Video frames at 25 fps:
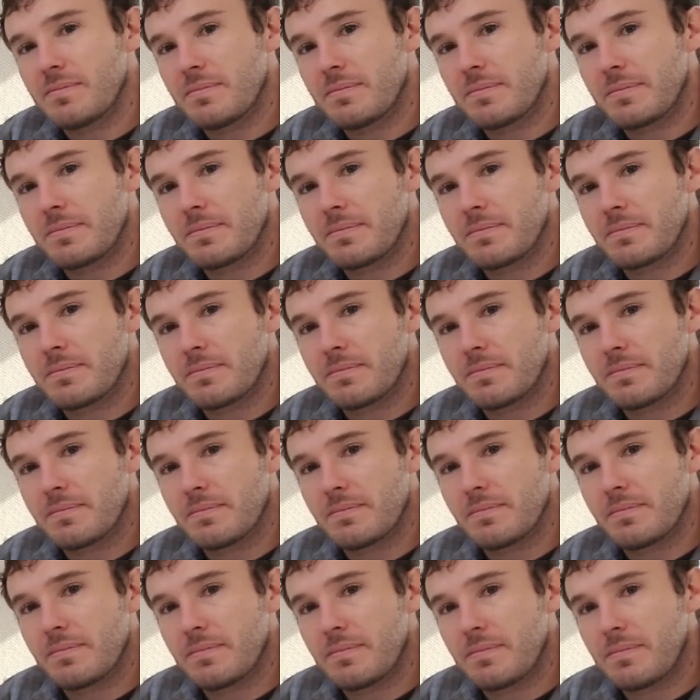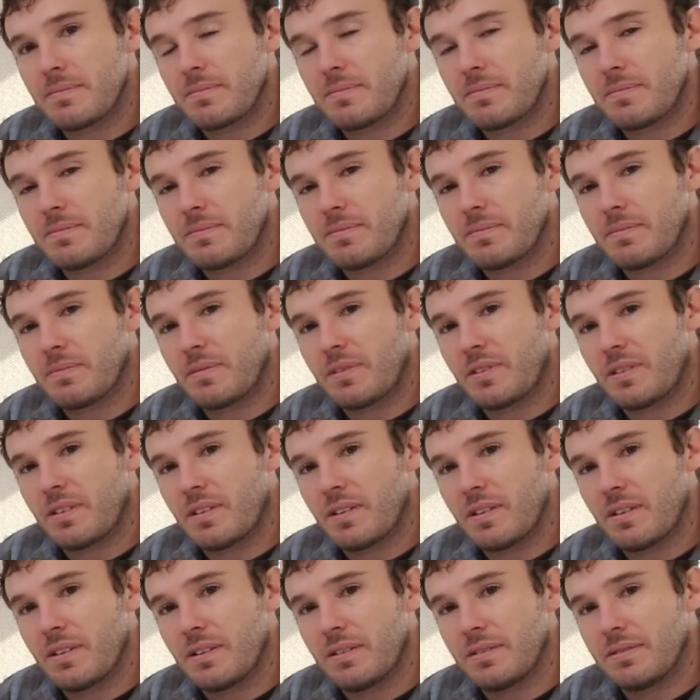
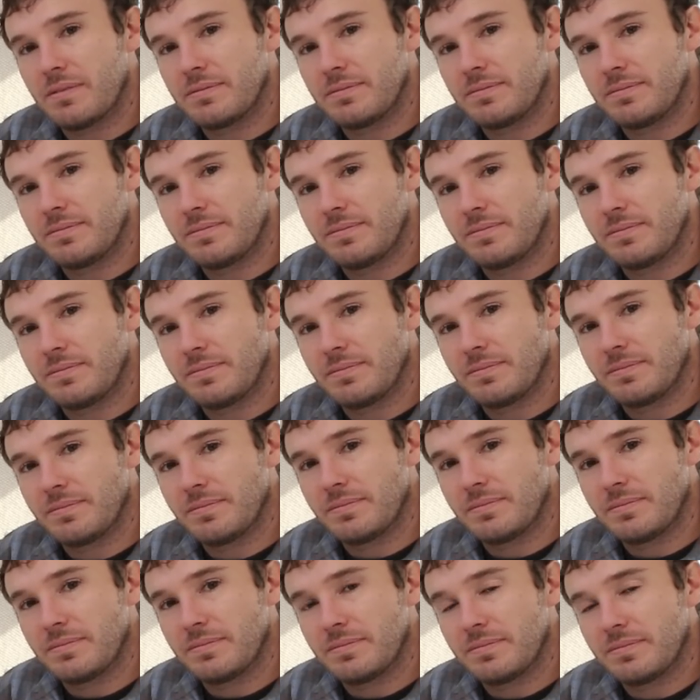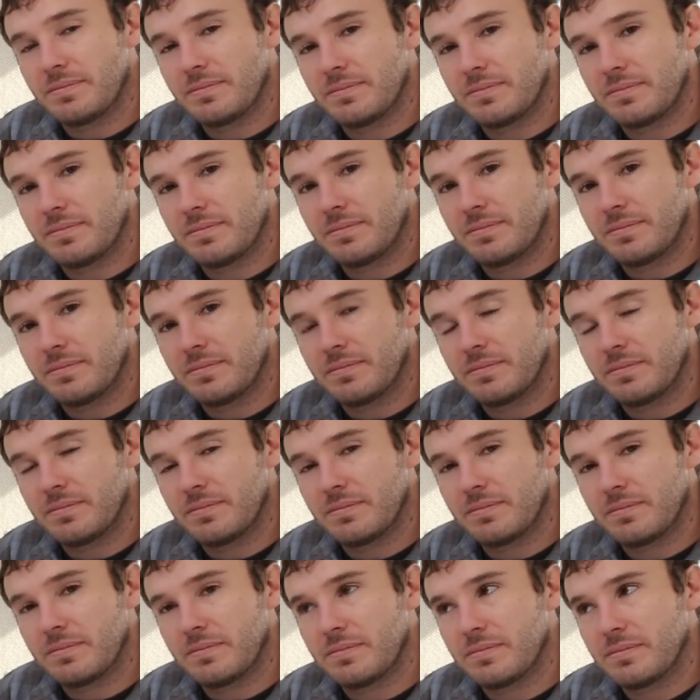
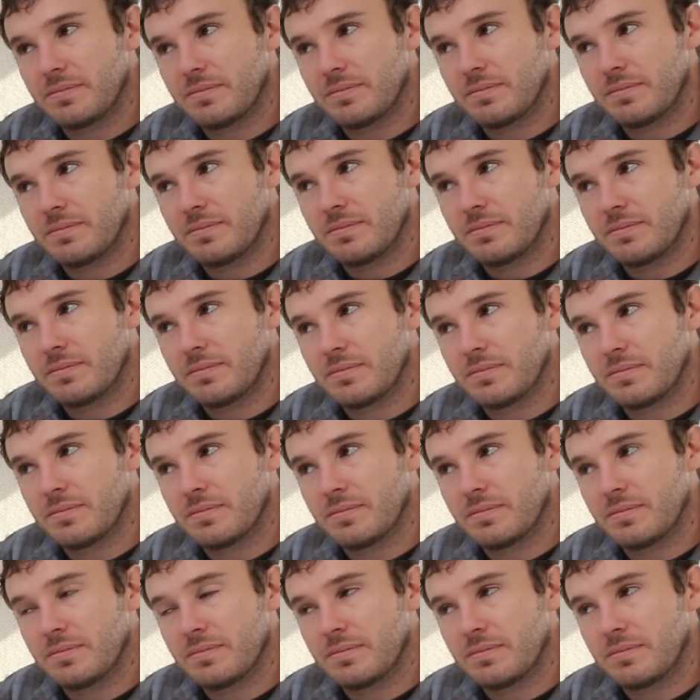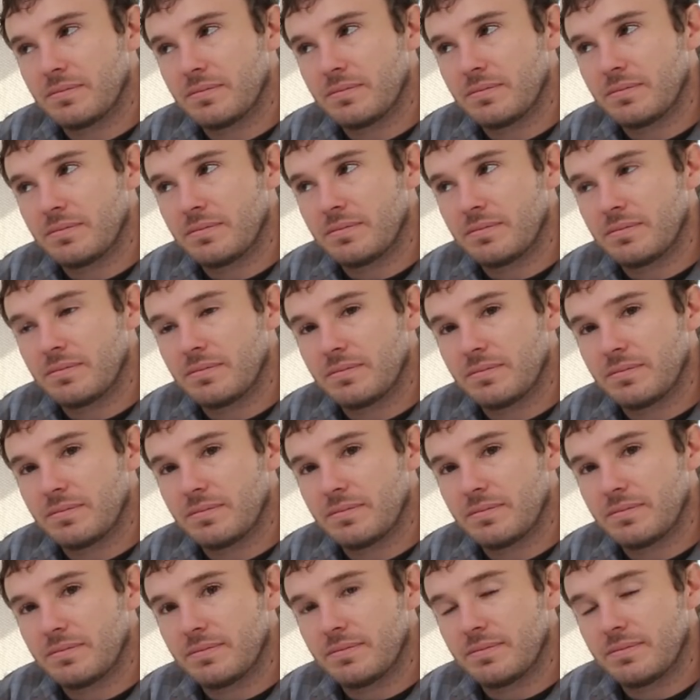
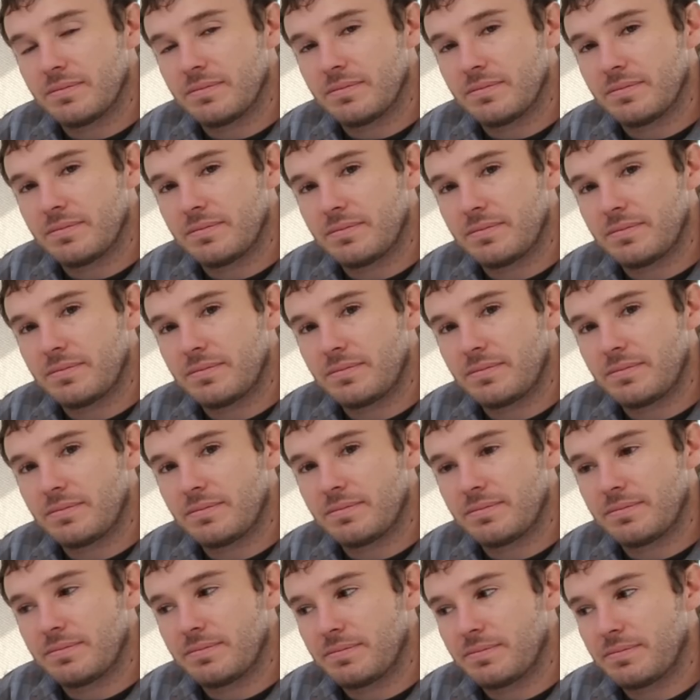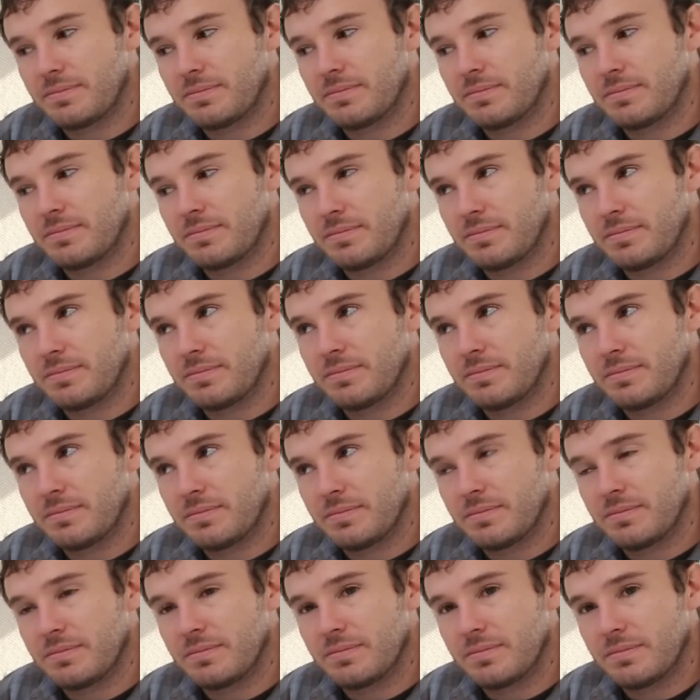The person shown says nothing.